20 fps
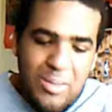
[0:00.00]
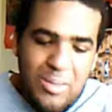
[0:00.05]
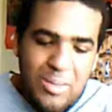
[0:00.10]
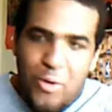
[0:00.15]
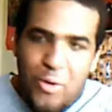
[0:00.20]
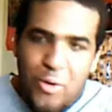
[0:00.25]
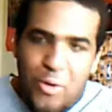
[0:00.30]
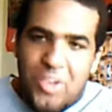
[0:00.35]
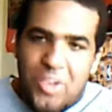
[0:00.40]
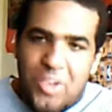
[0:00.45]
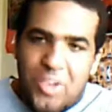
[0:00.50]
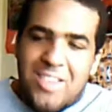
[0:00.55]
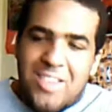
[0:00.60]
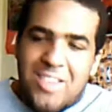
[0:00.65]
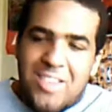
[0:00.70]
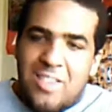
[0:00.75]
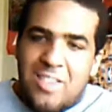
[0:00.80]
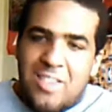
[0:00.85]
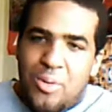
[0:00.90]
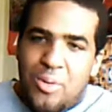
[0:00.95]
Before,
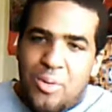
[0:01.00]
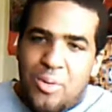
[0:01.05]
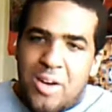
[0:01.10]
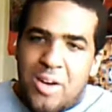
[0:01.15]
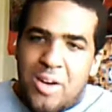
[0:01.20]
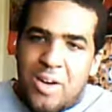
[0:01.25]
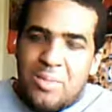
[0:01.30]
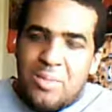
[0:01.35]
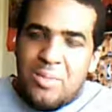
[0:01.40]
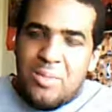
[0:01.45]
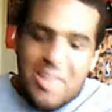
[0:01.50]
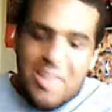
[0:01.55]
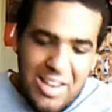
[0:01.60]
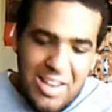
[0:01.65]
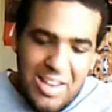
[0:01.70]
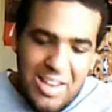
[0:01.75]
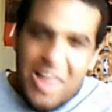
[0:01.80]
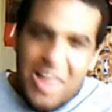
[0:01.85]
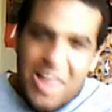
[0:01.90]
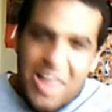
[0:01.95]
Sasuke didn't want him.
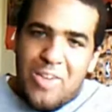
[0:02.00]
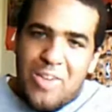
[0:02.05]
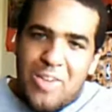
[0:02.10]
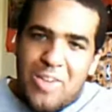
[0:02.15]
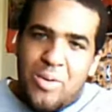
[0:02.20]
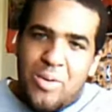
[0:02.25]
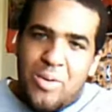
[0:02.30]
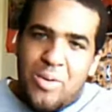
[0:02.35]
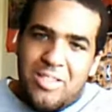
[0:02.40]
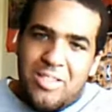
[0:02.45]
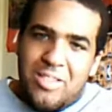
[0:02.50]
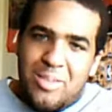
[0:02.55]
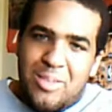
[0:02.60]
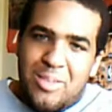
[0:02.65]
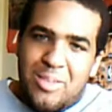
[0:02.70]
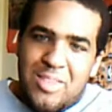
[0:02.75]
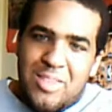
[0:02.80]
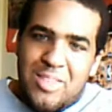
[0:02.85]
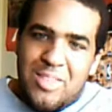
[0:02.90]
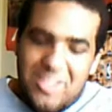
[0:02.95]
Now he wants
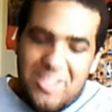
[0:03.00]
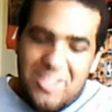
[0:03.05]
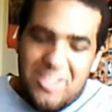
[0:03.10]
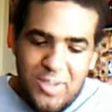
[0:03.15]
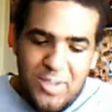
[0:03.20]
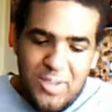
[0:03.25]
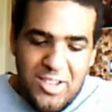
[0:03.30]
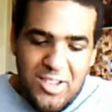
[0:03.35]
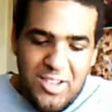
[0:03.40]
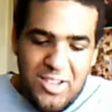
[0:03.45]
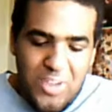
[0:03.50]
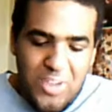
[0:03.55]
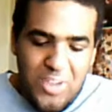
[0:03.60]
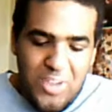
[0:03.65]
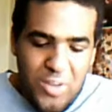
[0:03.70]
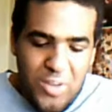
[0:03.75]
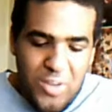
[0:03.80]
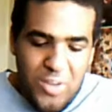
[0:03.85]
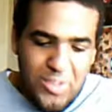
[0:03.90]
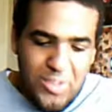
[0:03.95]
him, just because he
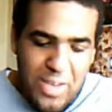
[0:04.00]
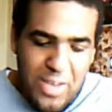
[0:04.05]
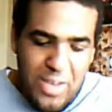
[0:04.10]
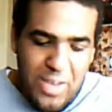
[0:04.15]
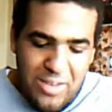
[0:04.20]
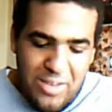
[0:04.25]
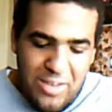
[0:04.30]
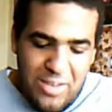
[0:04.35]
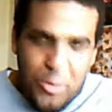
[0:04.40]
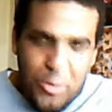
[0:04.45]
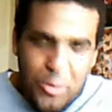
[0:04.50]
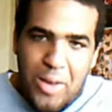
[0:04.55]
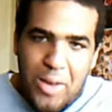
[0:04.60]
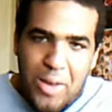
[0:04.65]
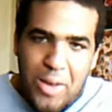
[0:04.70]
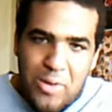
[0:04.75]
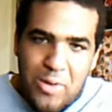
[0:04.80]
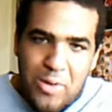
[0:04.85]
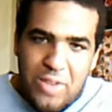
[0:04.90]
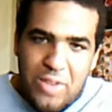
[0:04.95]
wants to be at full
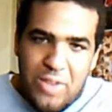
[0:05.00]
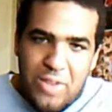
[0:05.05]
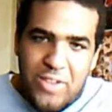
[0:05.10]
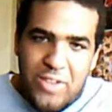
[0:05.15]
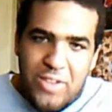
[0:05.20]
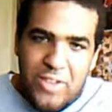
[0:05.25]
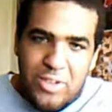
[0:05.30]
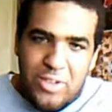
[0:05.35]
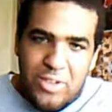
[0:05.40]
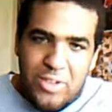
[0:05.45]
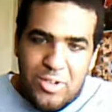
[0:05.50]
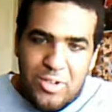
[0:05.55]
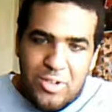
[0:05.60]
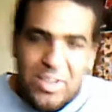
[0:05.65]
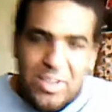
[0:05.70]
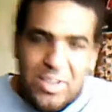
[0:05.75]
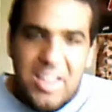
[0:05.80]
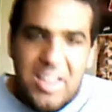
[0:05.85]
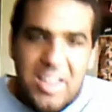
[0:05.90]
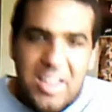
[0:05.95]
power when he fights Naruto.